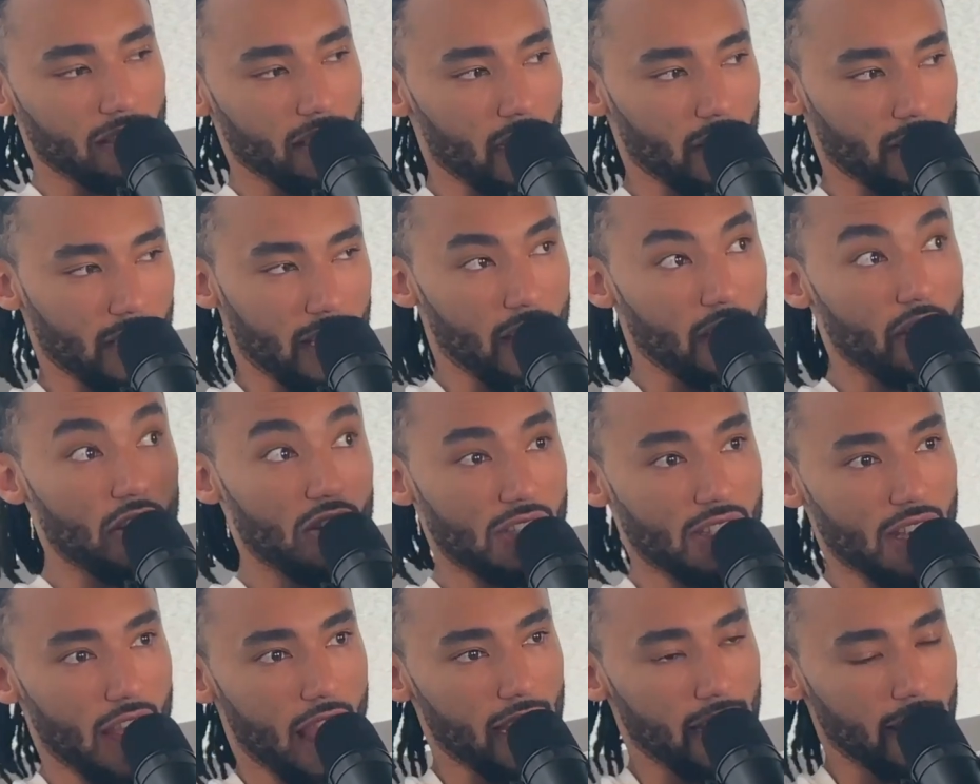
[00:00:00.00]
I'm on the other
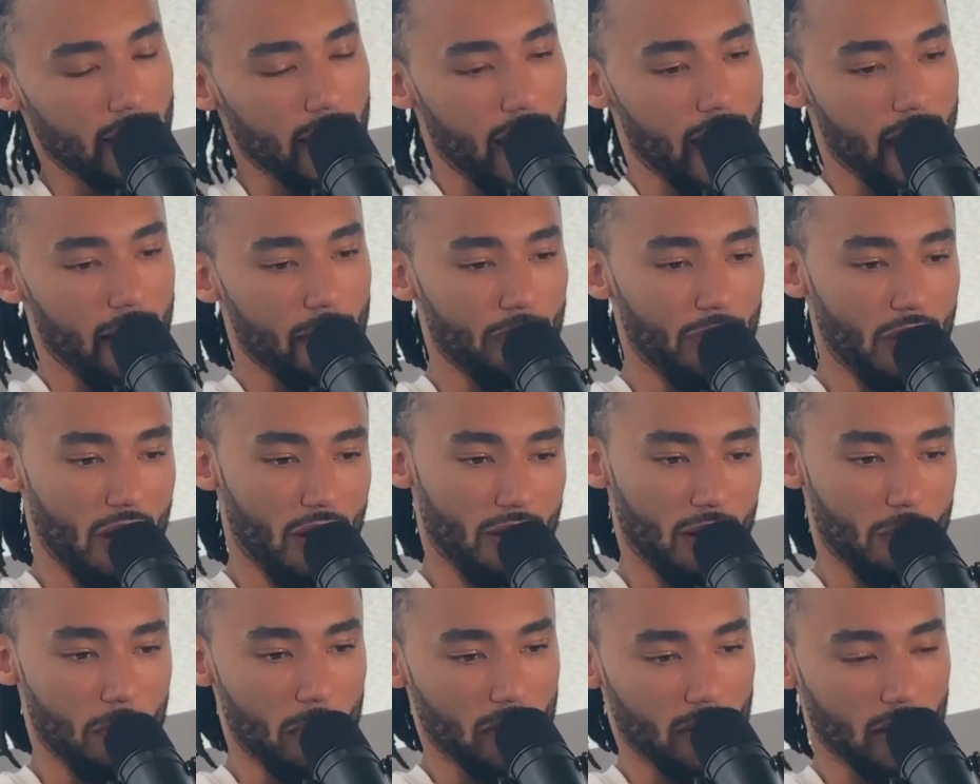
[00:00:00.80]
side of that,
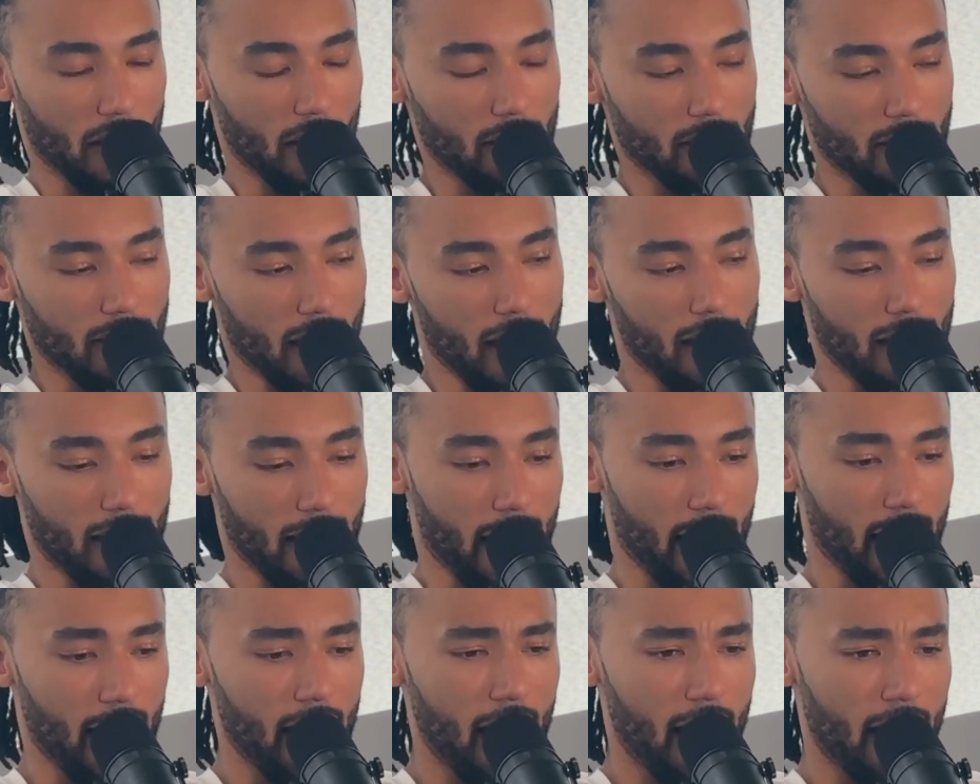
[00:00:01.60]

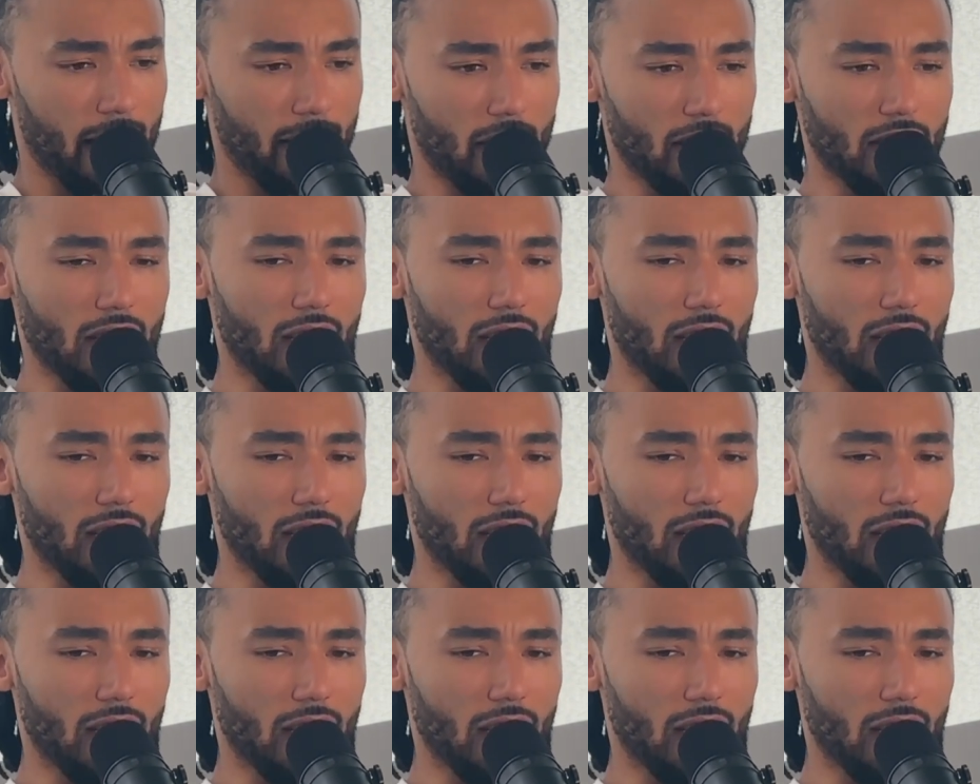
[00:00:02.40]
there's